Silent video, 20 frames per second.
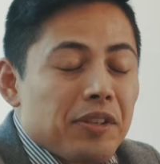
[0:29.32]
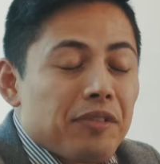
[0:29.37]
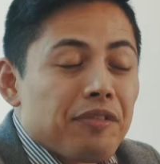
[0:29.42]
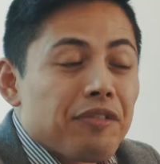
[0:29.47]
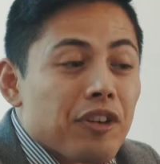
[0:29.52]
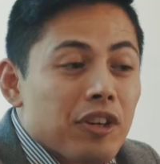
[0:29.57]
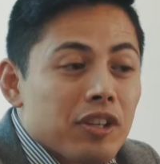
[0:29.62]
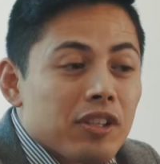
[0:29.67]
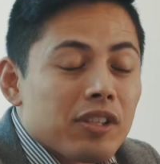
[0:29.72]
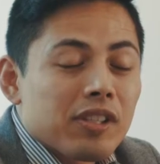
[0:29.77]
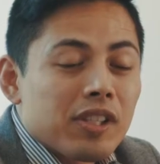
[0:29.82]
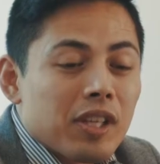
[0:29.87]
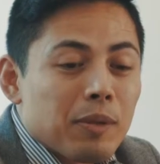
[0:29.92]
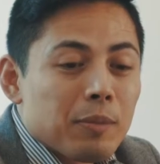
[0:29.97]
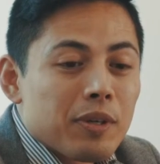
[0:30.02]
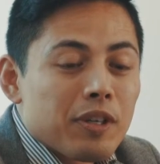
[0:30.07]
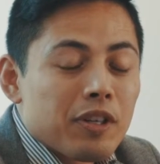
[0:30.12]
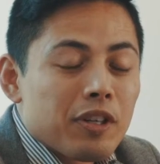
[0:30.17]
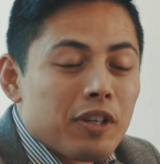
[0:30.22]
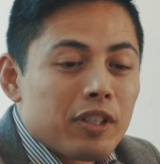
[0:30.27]
first
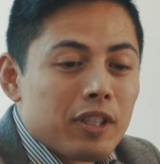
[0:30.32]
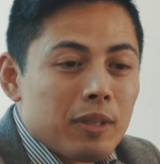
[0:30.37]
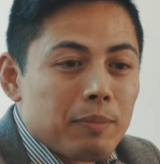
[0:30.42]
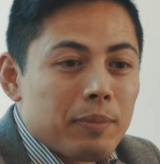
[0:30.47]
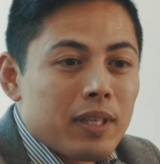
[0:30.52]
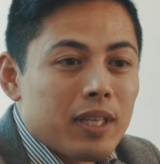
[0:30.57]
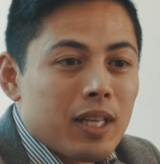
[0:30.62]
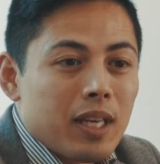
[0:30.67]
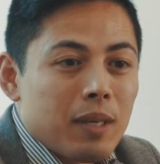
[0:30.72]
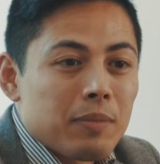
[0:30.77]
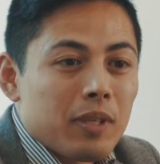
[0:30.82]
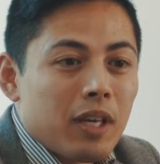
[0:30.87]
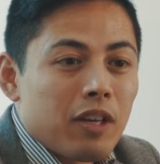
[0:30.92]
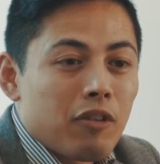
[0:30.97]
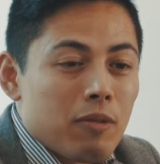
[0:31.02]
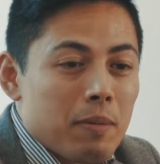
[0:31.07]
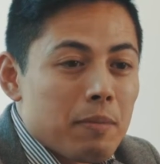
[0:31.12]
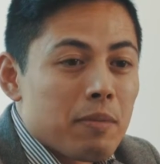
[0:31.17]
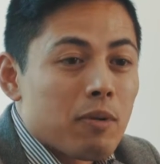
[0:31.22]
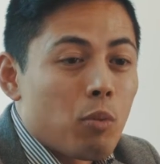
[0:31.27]
Summer Olympic Games I
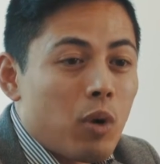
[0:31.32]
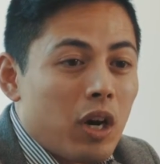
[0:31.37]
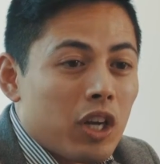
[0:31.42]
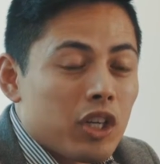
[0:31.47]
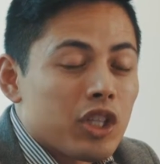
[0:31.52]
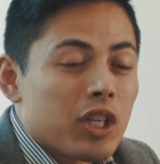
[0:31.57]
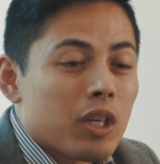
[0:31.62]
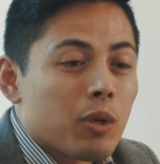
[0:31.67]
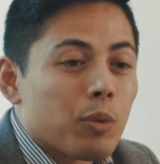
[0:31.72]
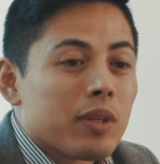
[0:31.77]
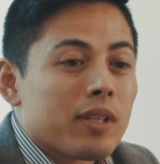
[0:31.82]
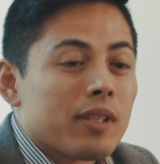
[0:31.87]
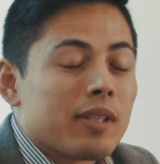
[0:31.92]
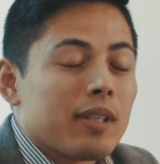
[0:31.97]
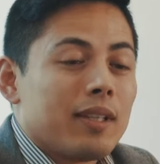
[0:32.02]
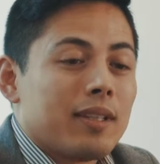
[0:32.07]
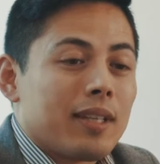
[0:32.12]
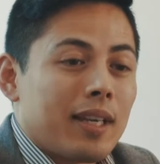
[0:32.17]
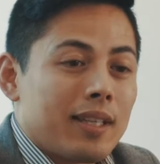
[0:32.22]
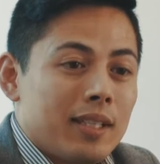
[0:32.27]
remember watching was
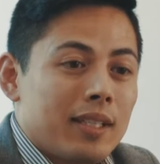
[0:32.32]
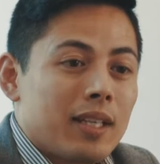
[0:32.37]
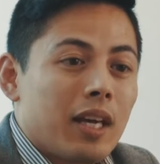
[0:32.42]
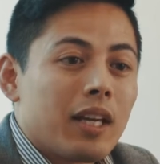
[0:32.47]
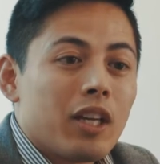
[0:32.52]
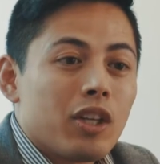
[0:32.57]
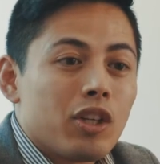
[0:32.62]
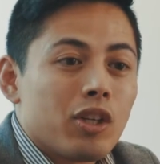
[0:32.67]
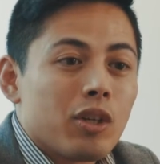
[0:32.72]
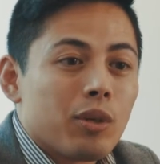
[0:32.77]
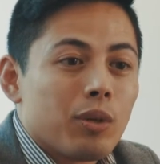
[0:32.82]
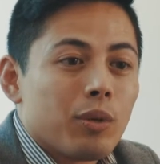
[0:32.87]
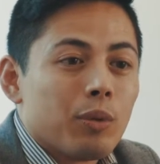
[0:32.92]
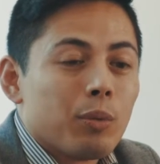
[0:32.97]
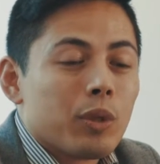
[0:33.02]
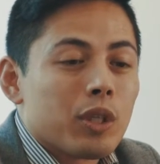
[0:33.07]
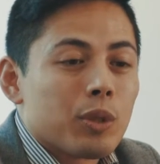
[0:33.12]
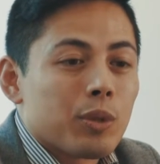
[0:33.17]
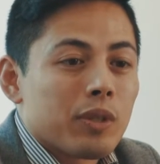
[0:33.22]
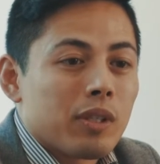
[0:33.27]
in 1992,
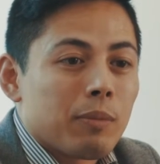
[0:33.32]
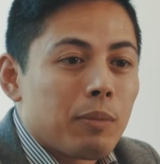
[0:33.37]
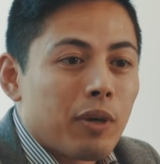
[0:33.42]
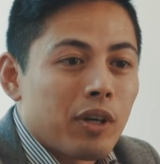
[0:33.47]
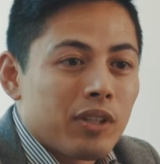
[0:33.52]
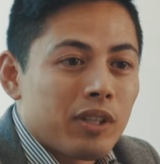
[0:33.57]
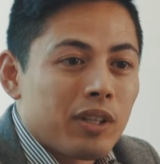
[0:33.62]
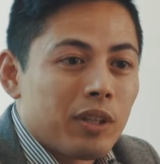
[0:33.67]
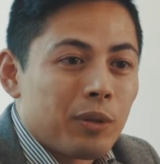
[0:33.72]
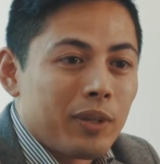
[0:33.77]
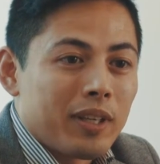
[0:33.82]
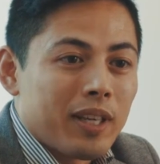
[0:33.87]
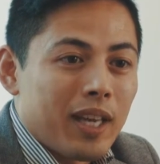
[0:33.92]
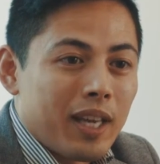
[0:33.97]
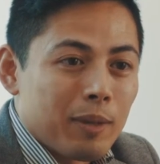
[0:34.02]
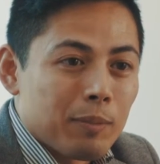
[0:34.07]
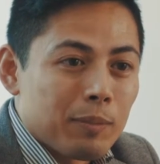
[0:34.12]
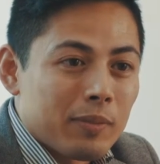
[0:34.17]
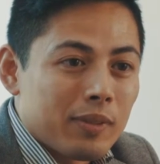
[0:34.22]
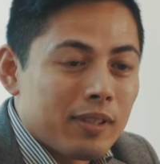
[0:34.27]
which was the Barcelona
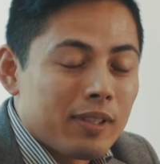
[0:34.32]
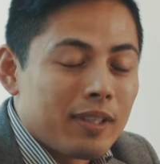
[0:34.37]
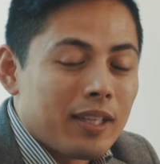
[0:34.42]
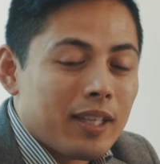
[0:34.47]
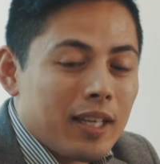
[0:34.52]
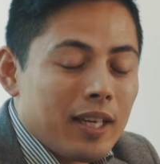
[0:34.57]
Games.